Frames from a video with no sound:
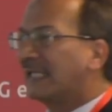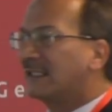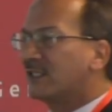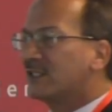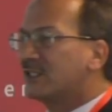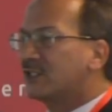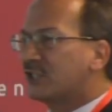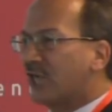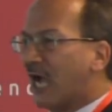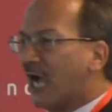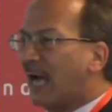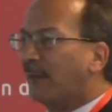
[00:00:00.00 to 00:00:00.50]
at the
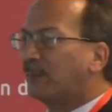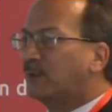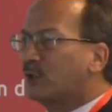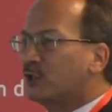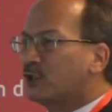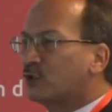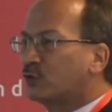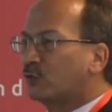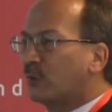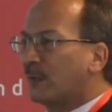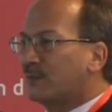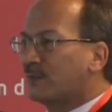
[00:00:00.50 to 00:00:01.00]
job
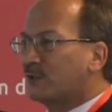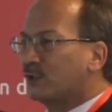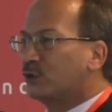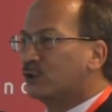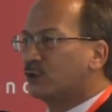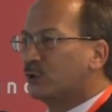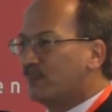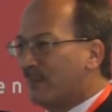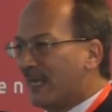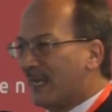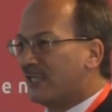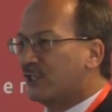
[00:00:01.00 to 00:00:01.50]
description
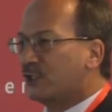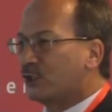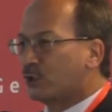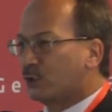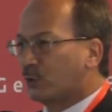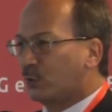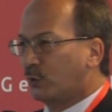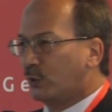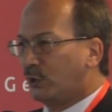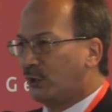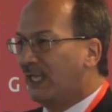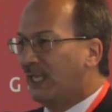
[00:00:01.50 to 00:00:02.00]
to make
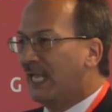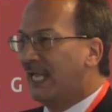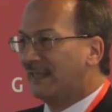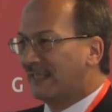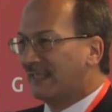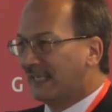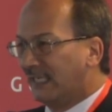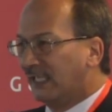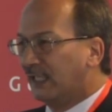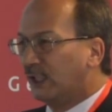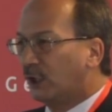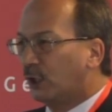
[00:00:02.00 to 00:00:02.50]
sure
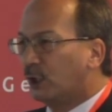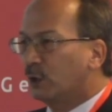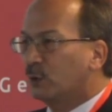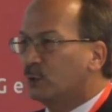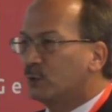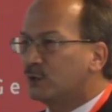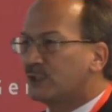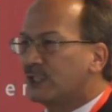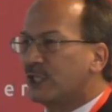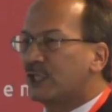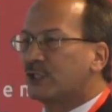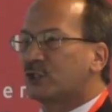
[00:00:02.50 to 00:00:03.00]
that it
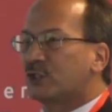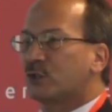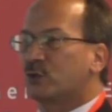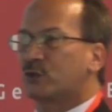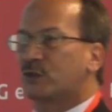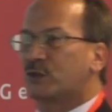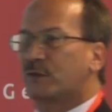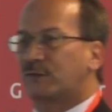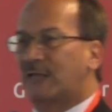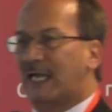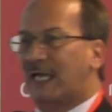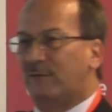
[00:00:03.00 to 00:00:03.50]
includes
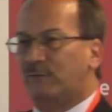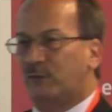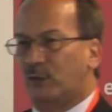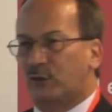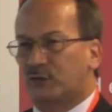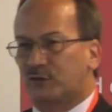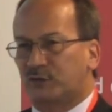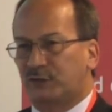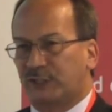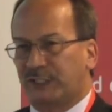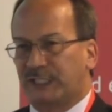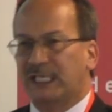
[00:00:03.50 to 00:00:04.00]
issues of
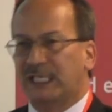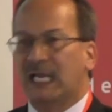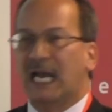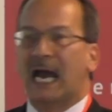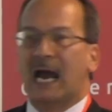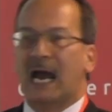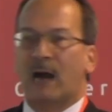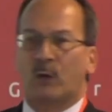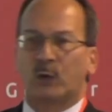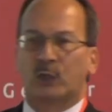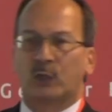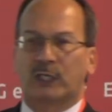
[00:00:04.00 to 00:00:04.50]
diversity,
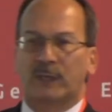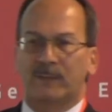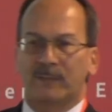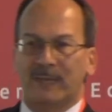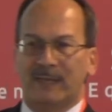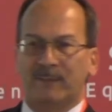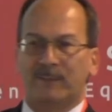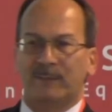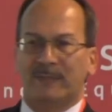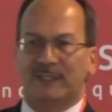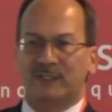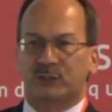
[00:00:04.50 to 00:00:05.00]
our
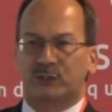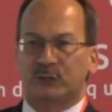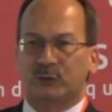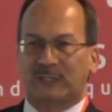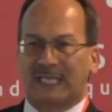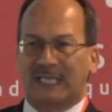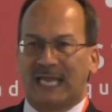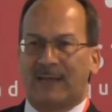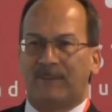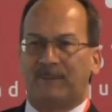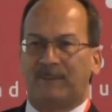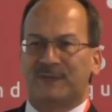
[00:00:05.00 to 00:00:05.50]
commitment to
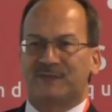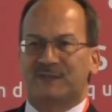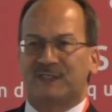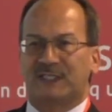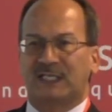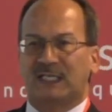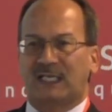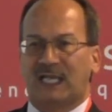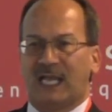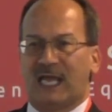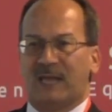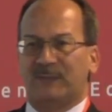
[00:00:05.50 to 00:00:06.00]
campus
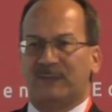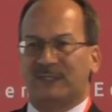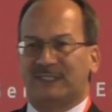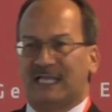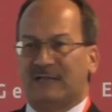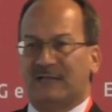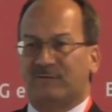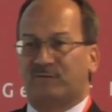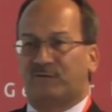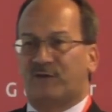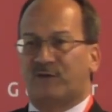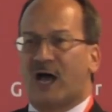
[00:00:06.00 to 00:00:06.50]
and climate
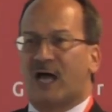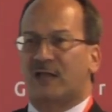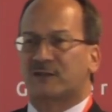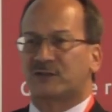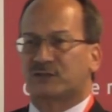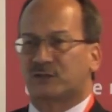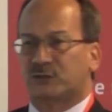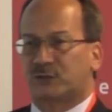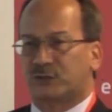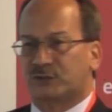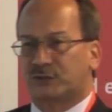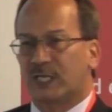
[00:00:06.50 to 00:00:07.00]
that
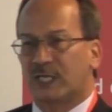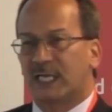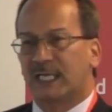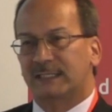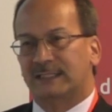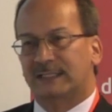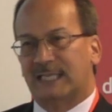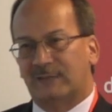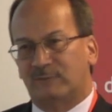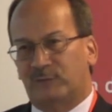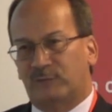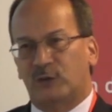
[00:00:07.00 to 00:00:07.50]
fosters
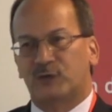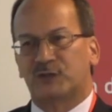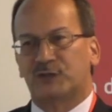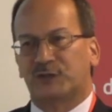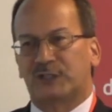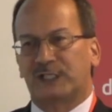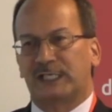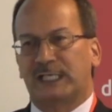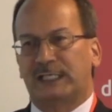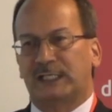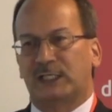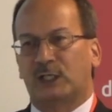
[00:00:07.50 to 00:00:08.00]

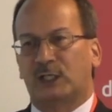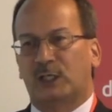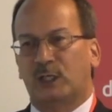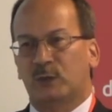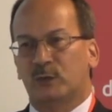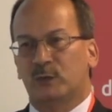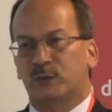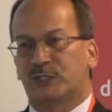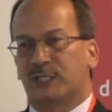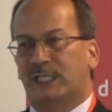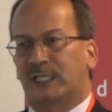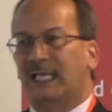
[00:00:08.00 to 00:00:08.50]
diversity and
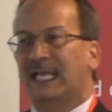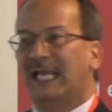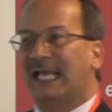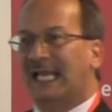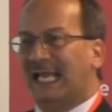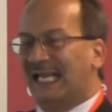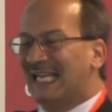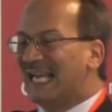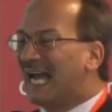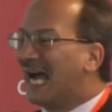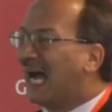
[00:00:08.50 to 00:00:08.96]
inclusion, and